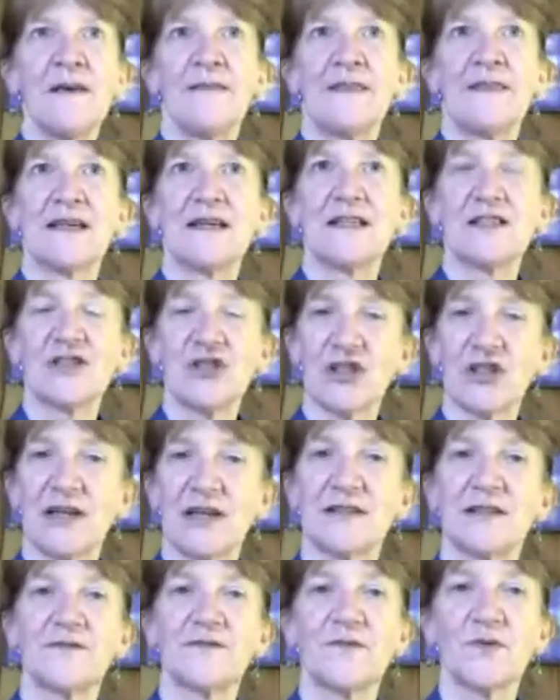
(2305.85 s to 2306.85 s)
The
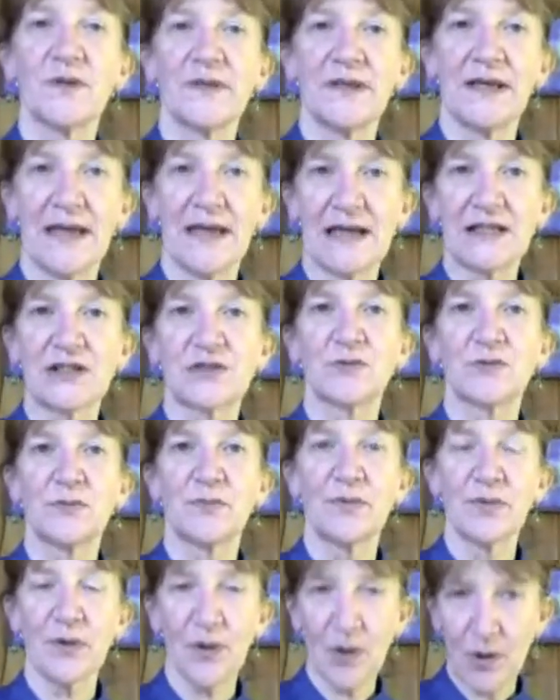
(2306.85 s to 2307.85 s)
agenda for the actual
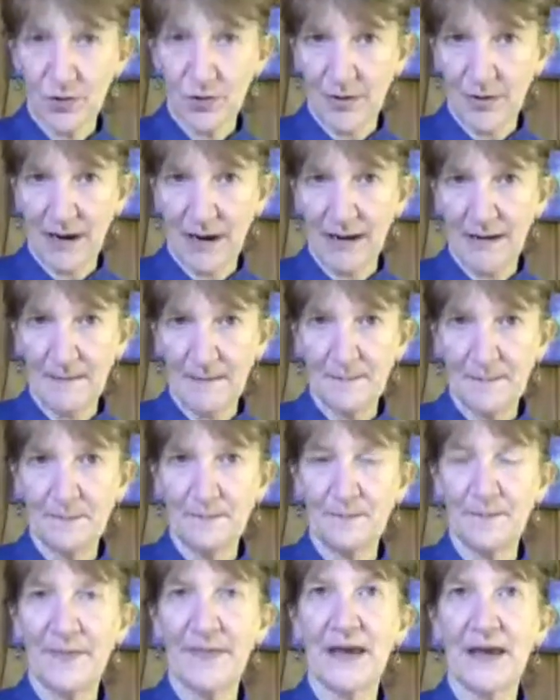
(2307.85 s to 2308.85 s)

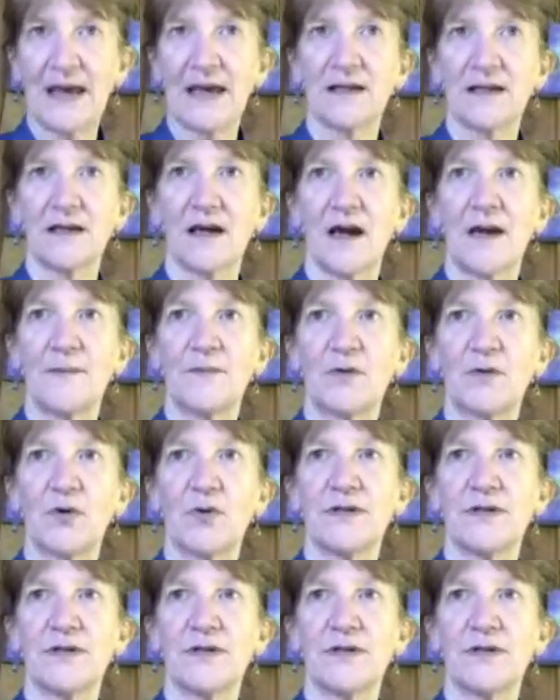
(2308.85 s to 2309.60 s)
program that I'm